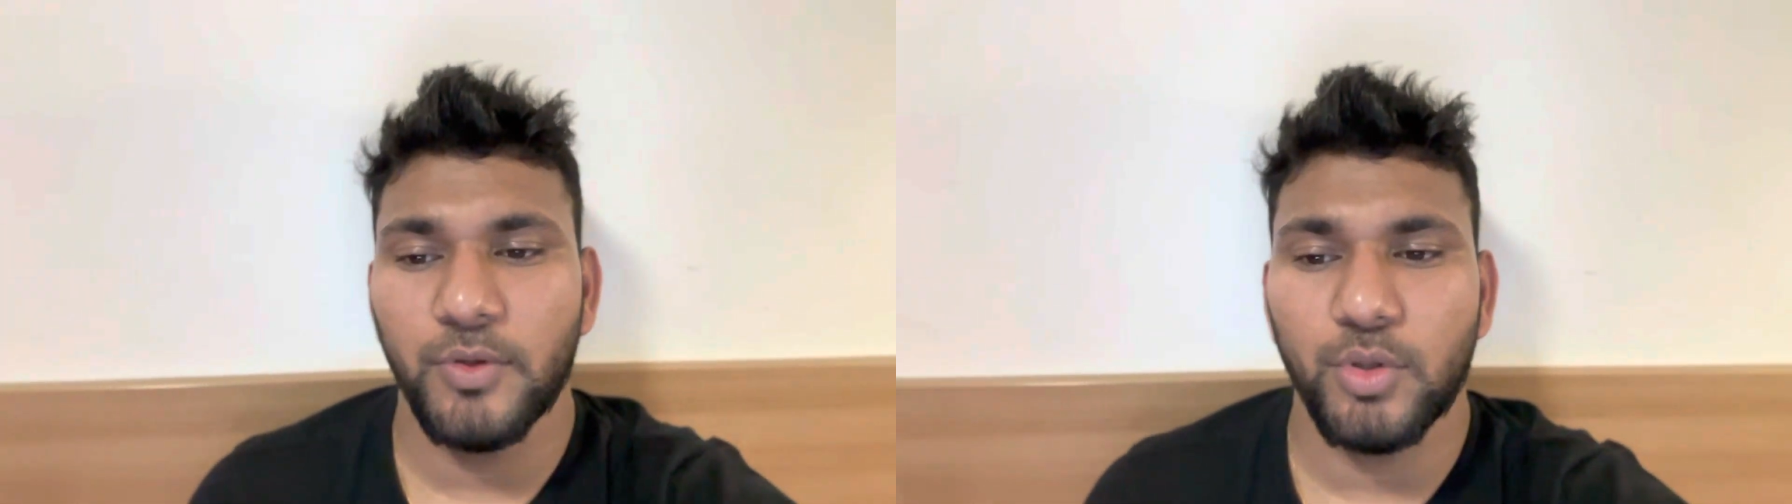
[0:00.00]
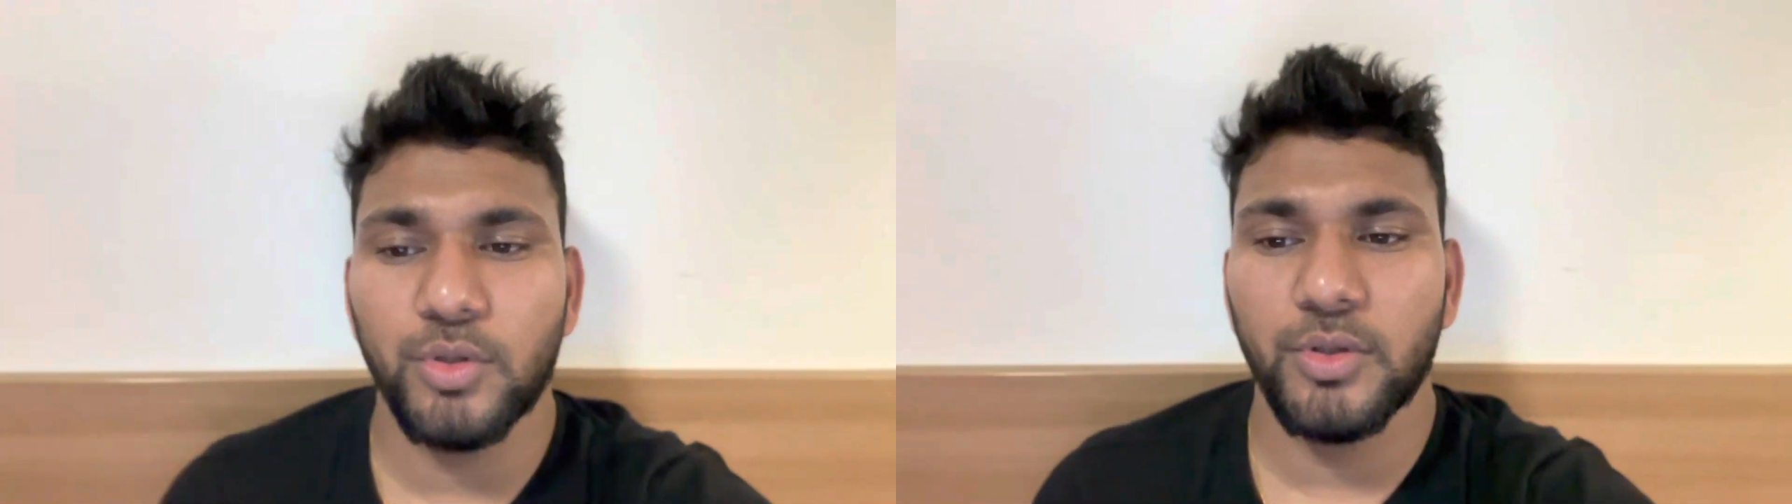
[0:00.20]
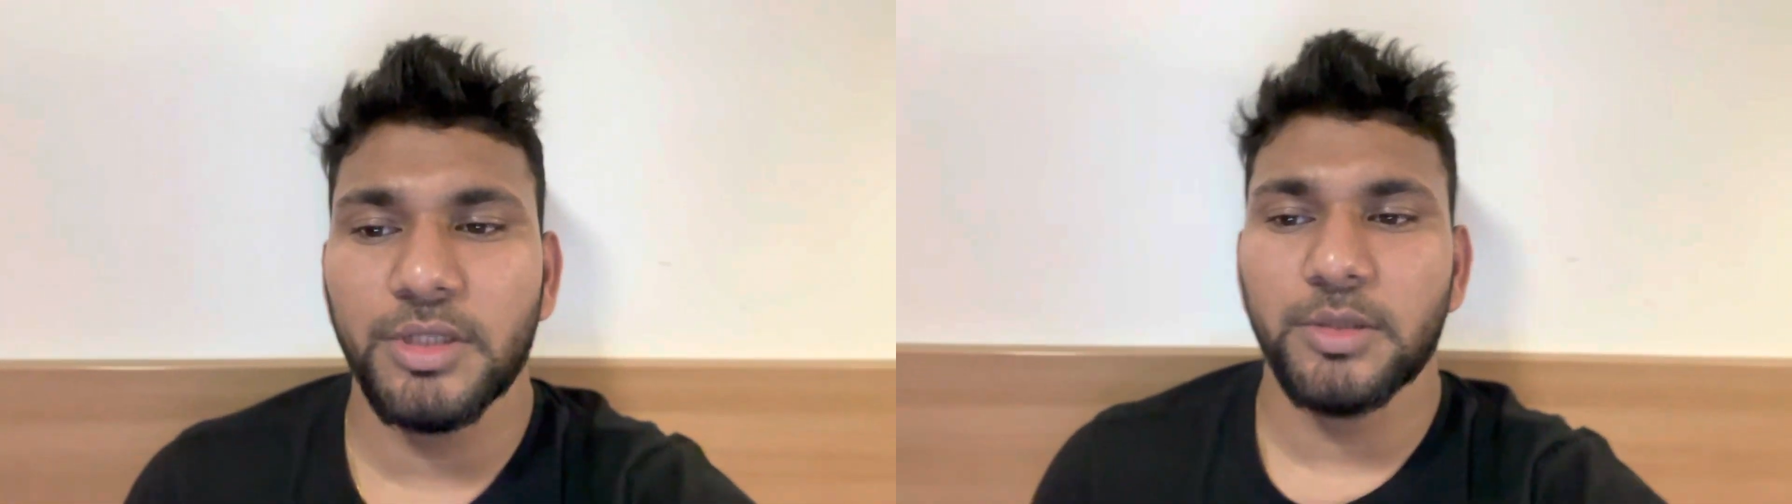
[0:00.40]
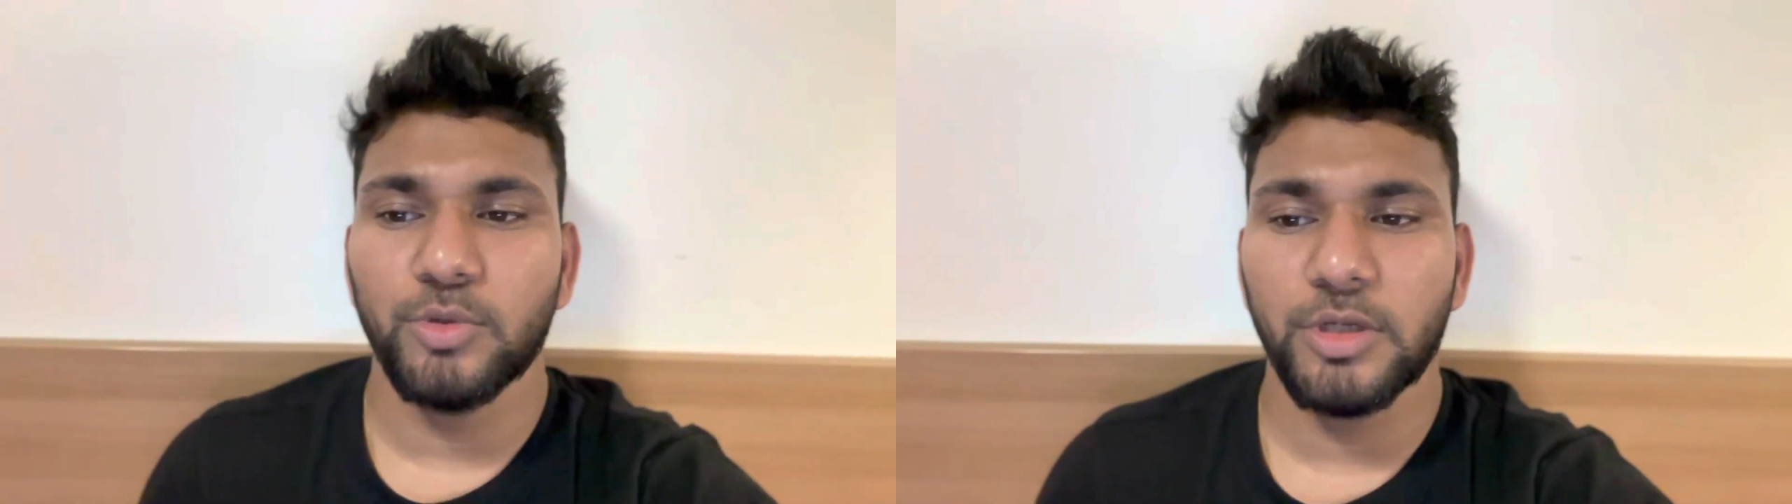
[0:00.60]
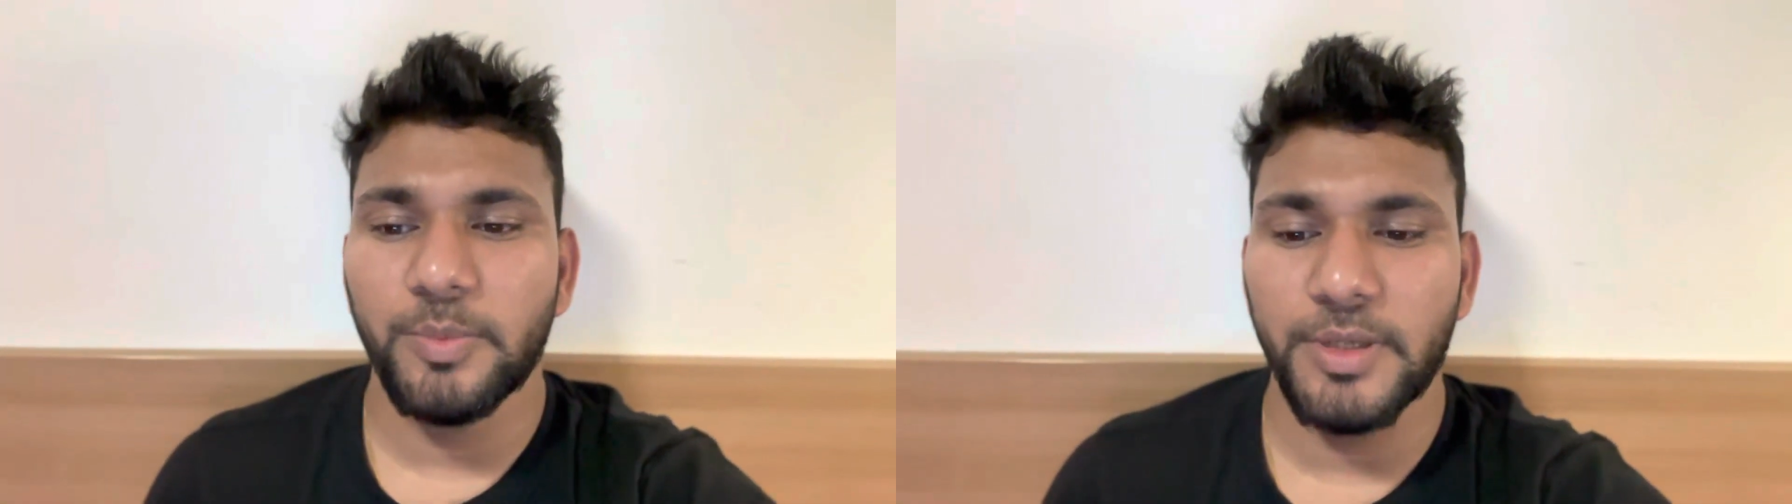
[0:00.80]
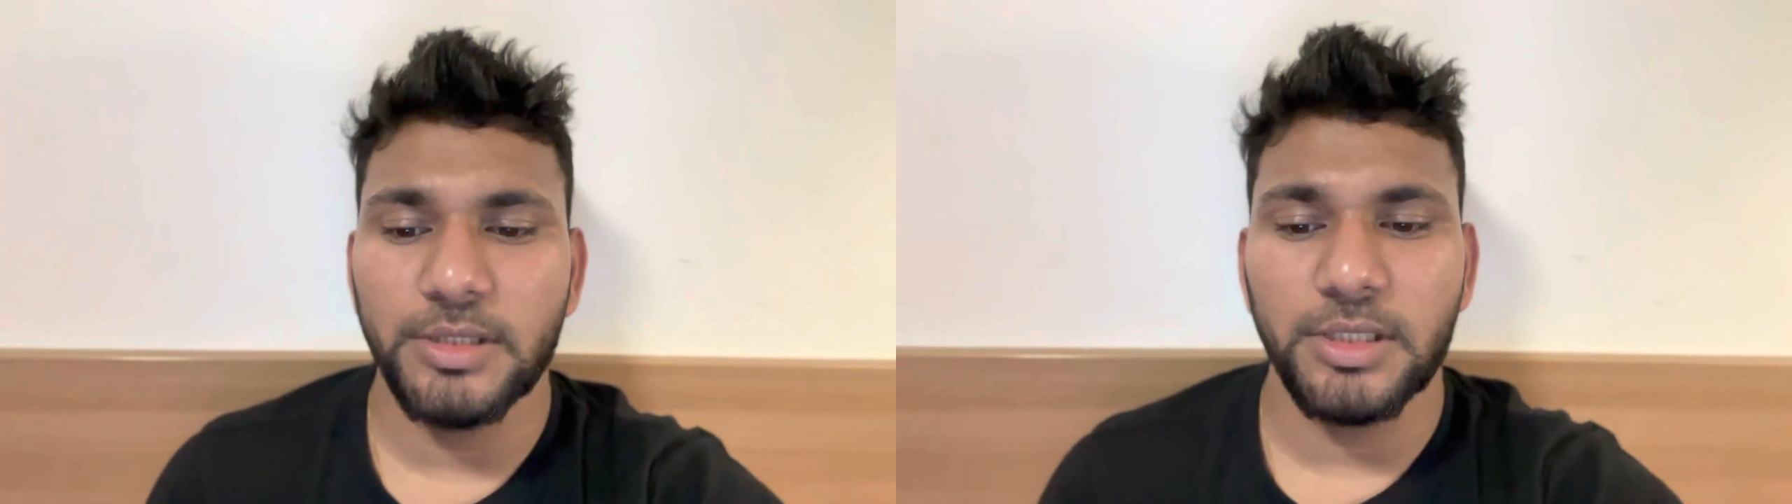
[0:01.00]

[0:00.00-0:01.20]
you go in the Moodle page,